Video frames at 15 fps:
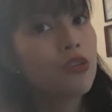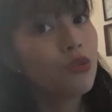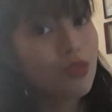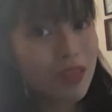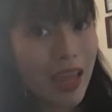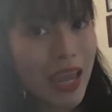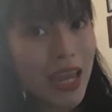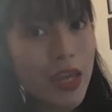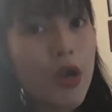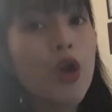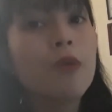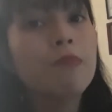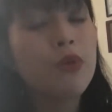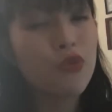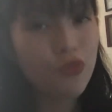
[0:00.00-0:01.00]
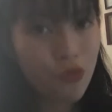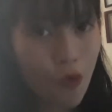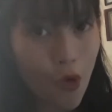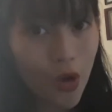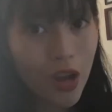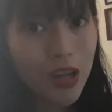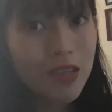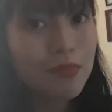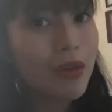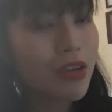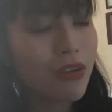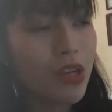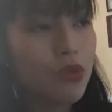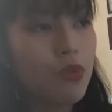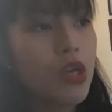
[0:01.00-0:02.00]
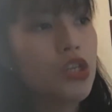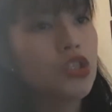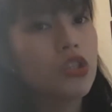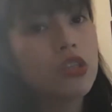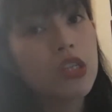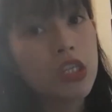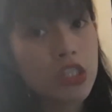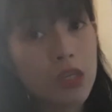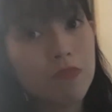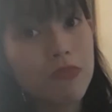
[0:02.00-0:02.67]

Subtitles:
today or before my graduation, i-ship